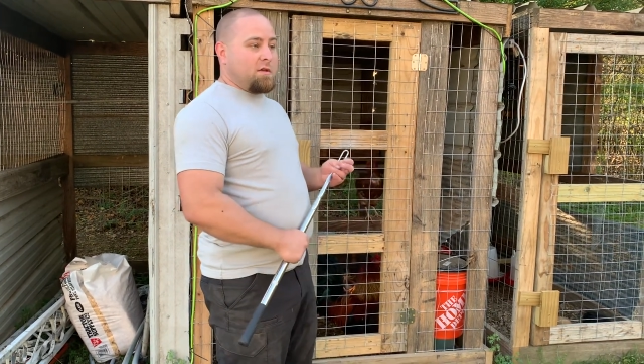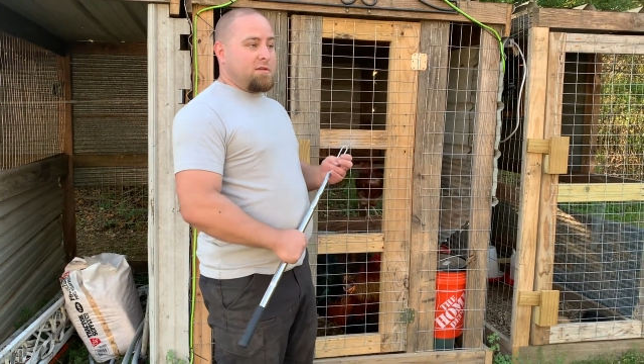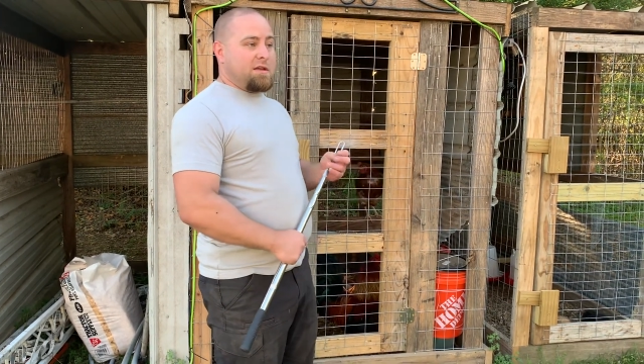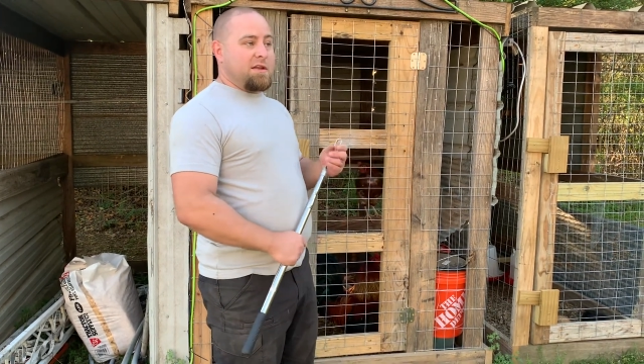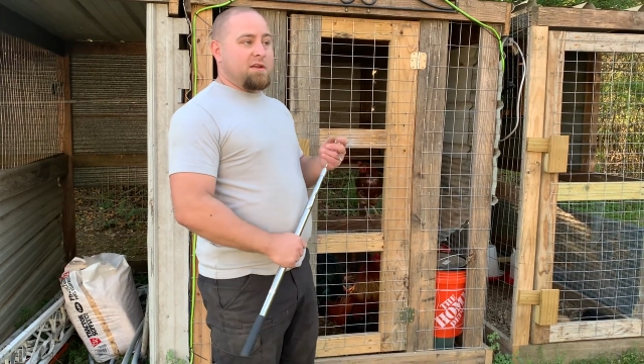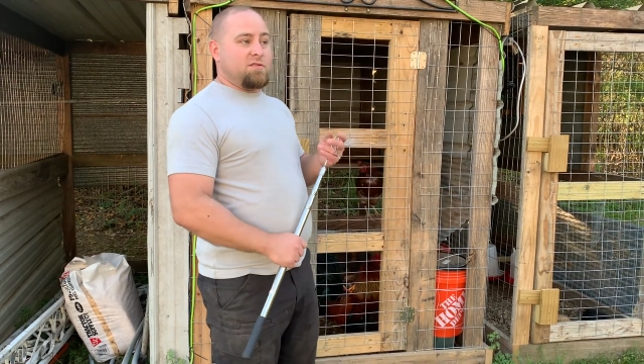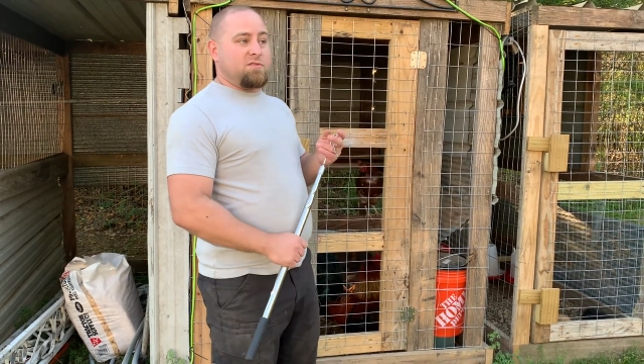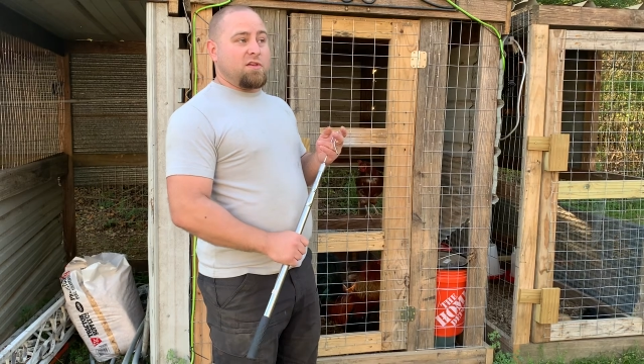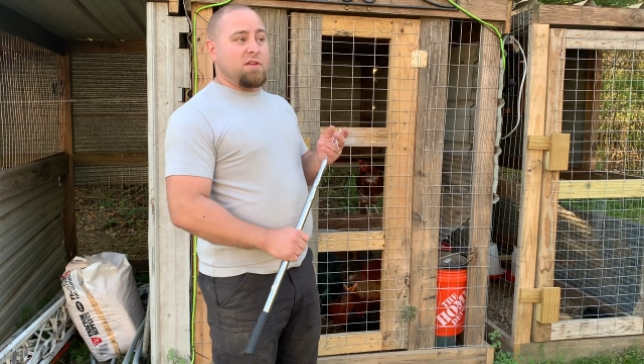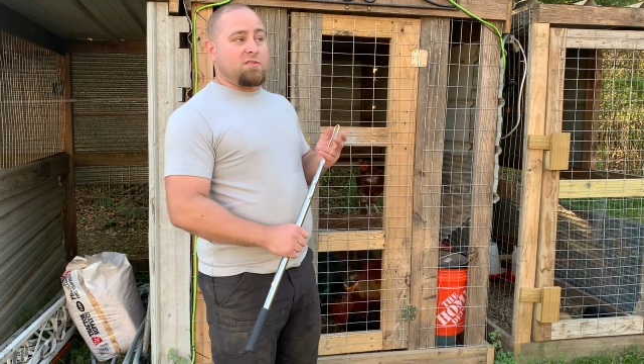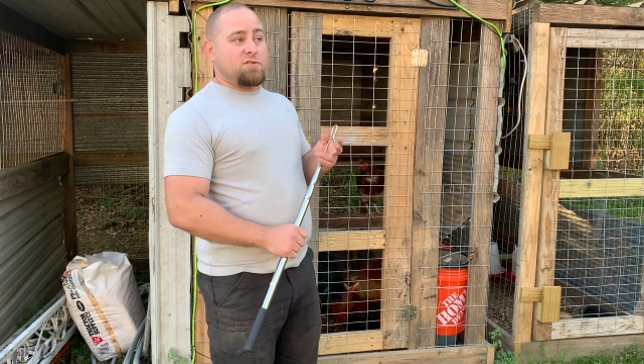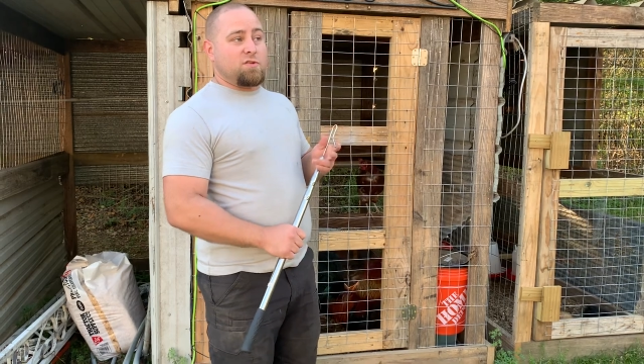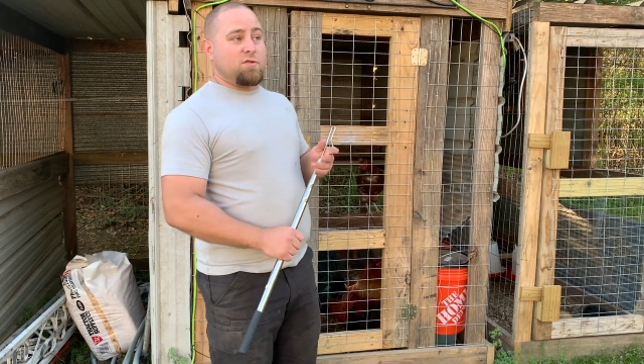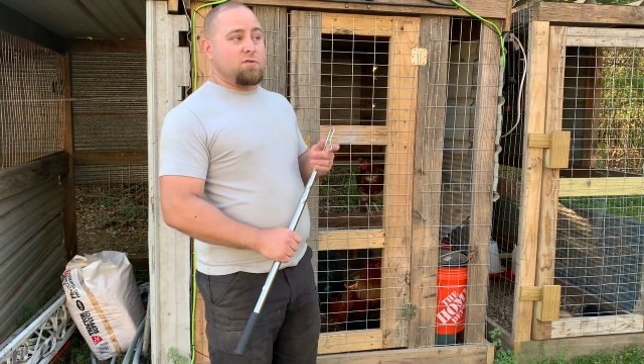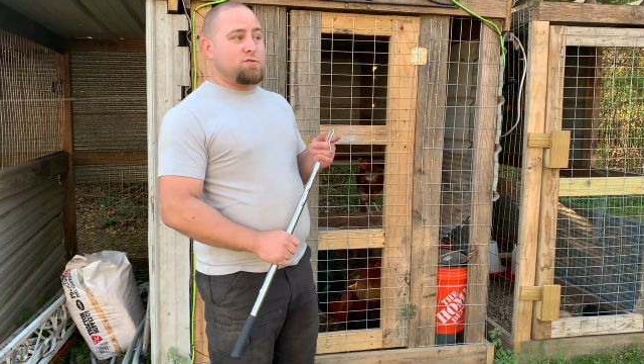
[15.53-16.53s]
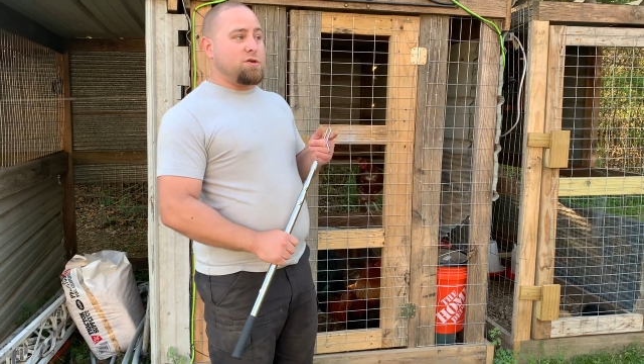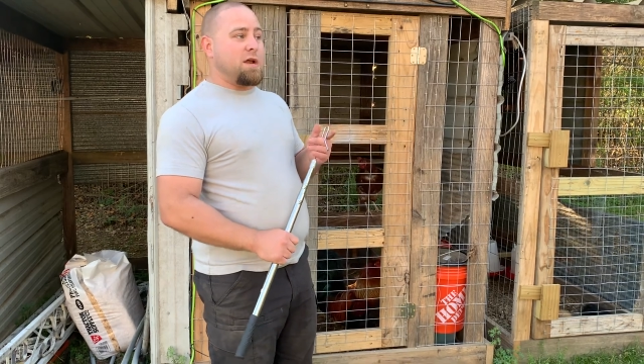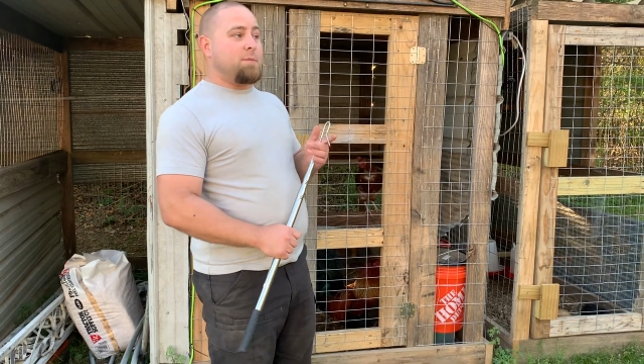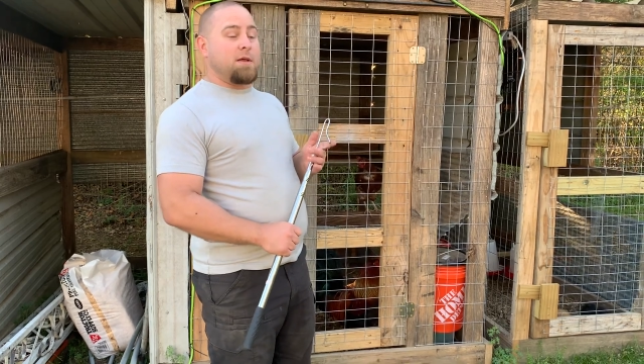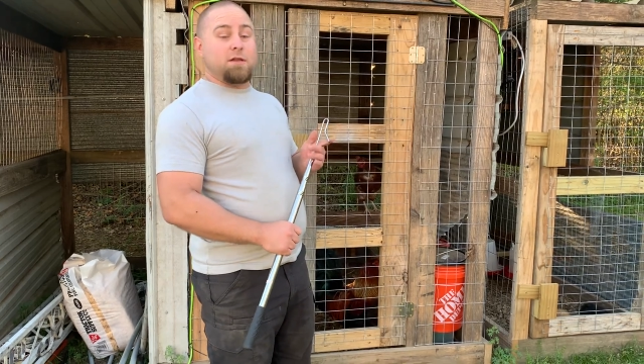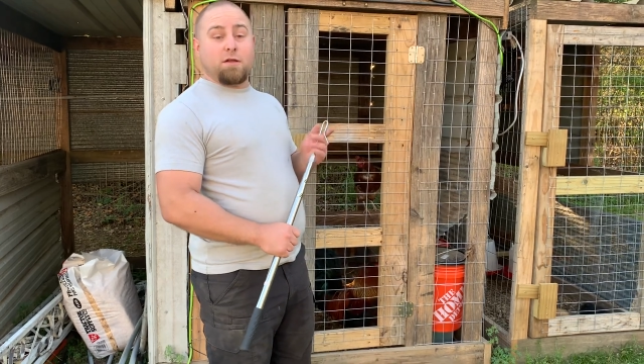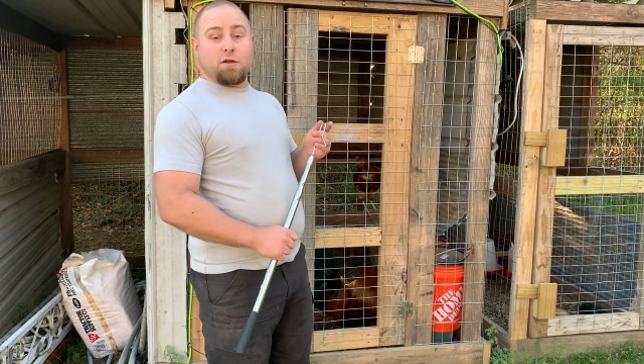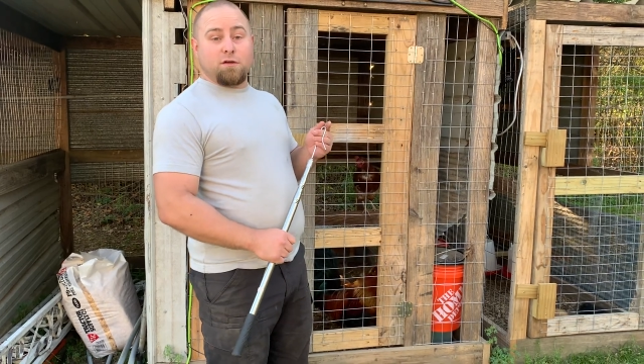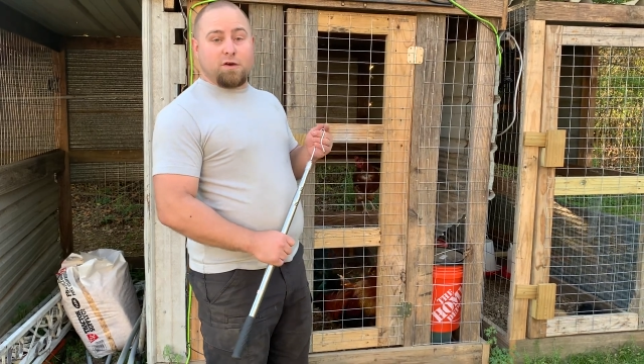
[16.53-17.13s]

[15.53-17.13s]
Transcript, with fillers: tendencies to try to be a little